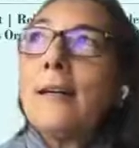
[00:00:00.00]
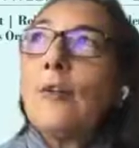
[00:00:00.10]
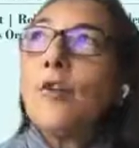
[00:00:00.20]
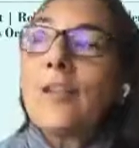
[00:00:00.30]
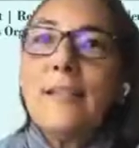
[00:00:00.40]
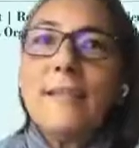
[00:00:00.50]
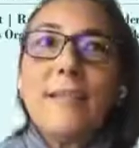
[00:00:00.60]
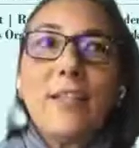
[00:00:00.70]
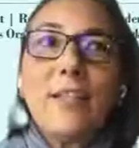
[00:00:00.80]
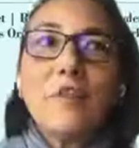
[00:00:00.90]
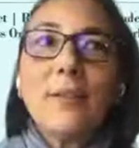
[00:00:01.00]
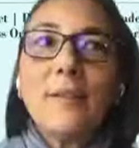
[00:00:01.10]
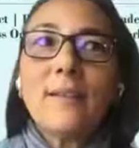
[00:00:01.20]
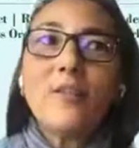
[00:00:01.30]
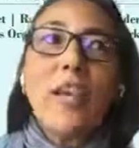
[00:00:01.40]

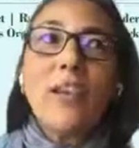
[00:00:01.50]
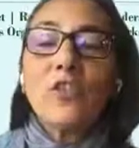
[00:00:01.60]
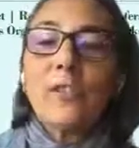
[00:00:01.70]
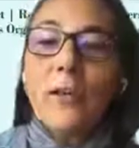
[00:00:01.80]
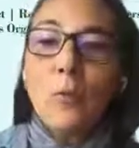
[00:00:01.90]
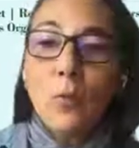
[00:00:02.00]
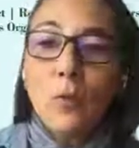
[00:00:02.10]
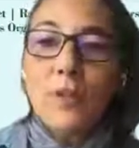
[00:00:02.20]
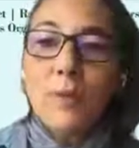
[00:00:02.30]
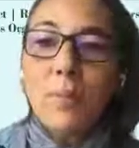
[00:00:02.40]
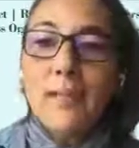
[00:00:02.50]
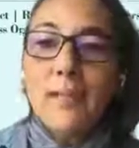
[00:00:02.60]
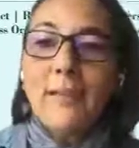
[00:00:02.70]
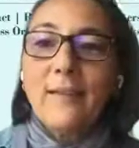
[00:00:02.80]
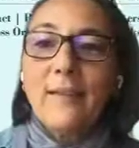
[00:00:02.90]
organizations change their
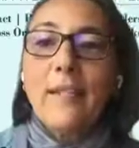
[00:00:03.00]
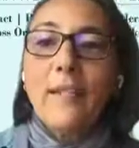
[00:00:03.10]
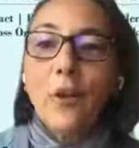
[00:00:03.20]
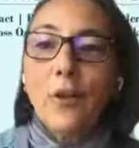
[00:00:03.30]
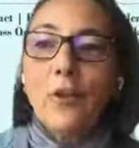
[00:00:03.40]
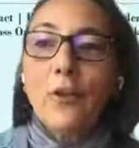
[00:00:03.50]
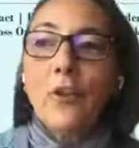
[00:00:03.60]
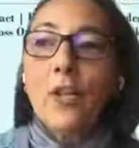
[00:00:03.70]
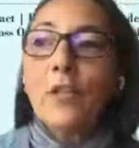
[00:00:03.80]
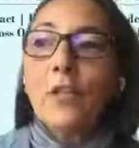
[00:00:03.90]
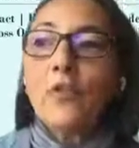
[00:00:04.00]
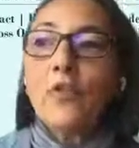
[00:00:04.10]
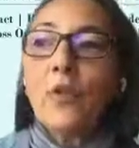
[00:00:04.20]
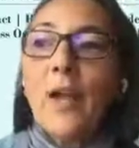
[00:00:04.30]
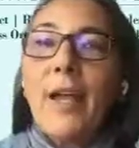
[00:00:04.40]
workplace in order
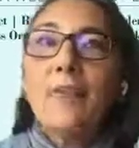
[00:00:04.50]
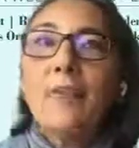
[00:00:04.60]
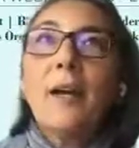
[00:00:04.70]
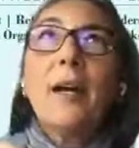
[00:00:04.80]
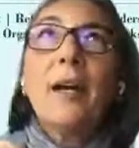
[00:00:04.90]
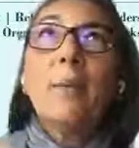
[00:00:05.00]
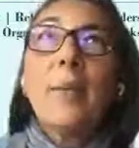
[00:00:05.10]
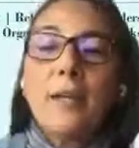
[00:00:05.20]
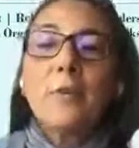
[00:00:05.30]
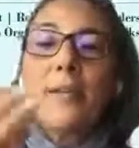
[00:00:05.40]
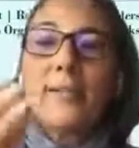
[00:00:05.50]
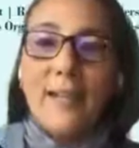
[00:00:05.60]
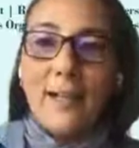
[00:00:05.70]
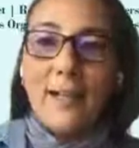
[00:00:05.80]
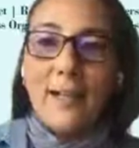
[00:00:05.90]
to have a better
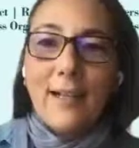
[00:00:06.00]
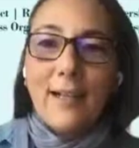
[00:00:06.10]
result?